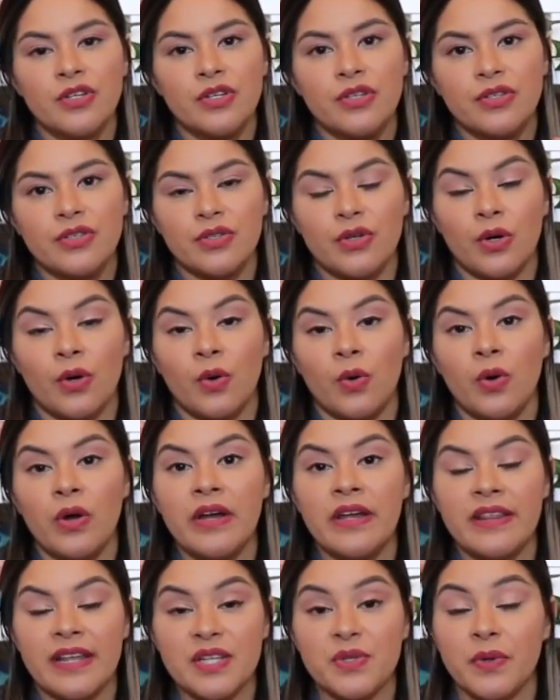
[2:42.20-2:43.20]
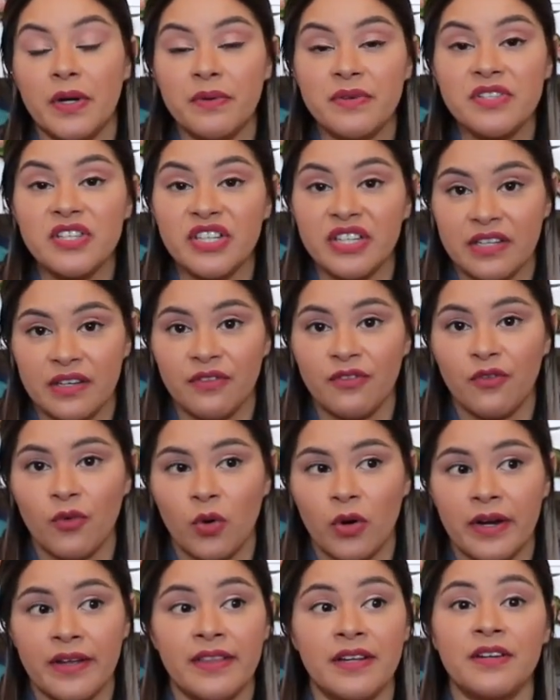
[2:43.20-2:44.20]
So that's what I was looking
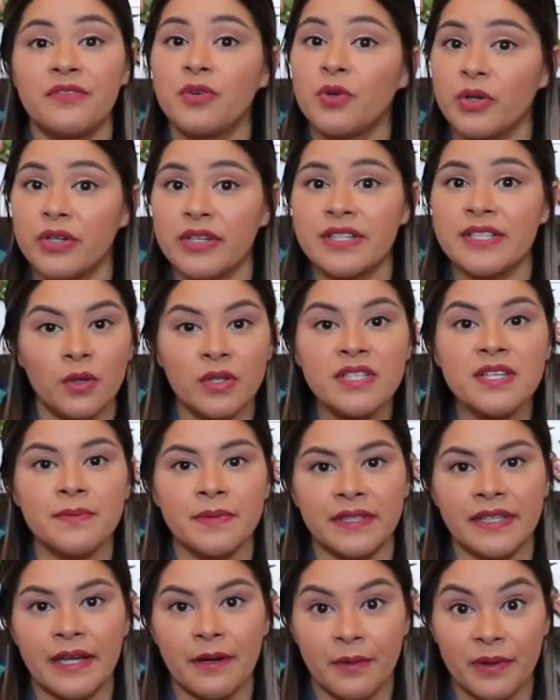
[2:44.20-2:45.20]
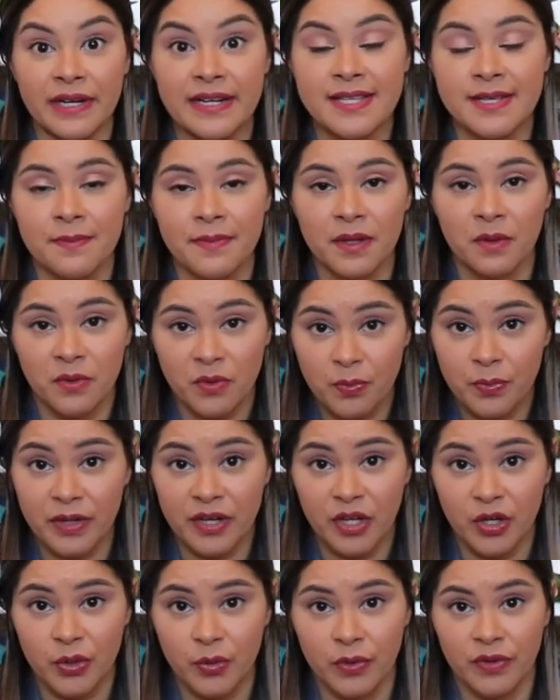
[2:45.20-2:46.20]
for, and then of course ultimately I wanted something with
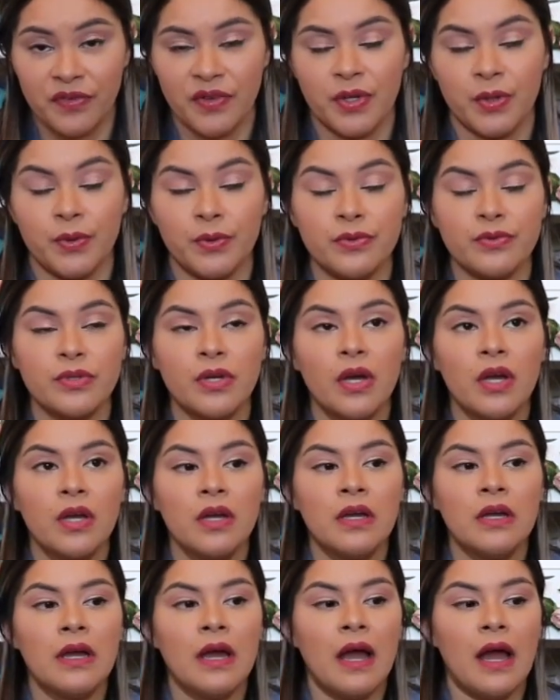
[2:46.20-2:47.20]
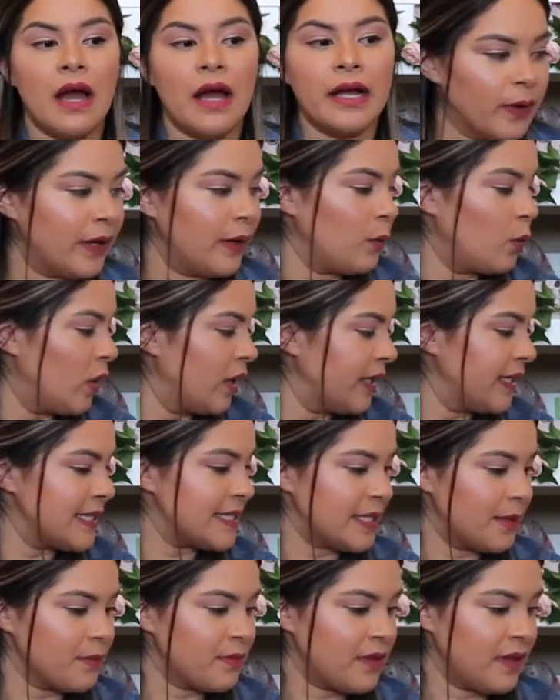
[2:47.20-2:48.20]
pretty good reviews. I wanted
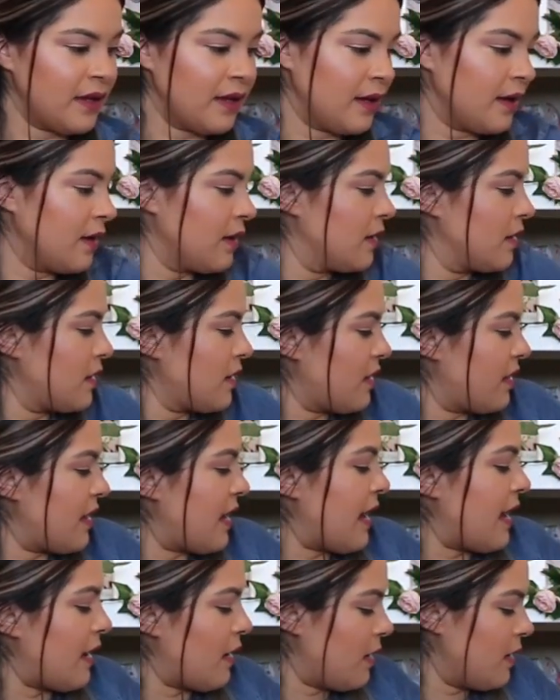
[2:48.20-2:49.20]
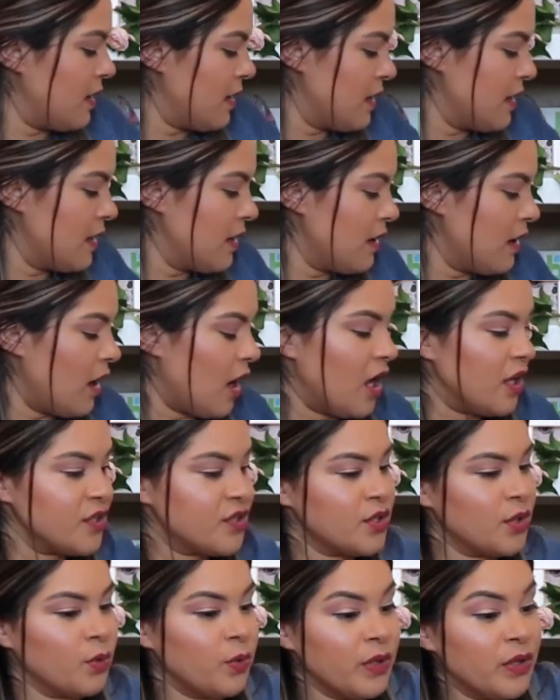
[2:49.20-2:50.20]
something that
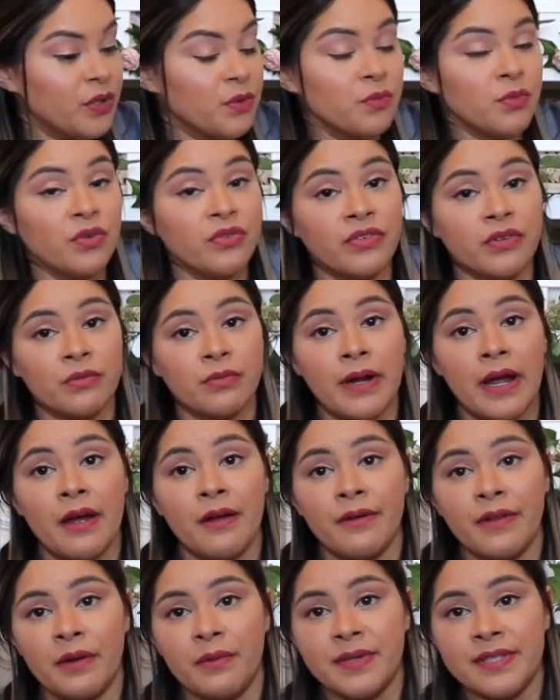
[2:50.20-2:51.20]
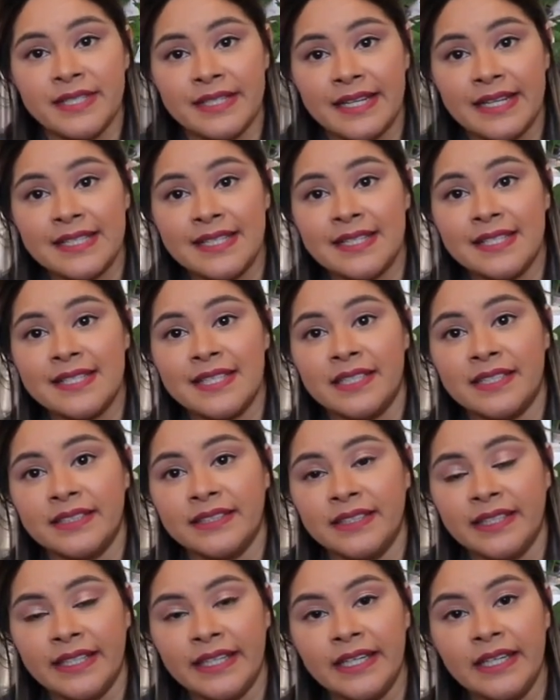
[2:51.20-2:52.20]
also we could move around, that wasn't
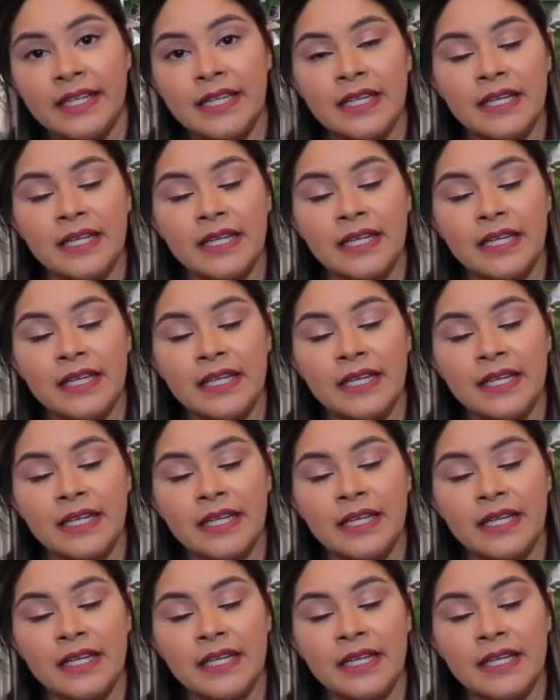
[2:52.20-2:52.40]
necessarily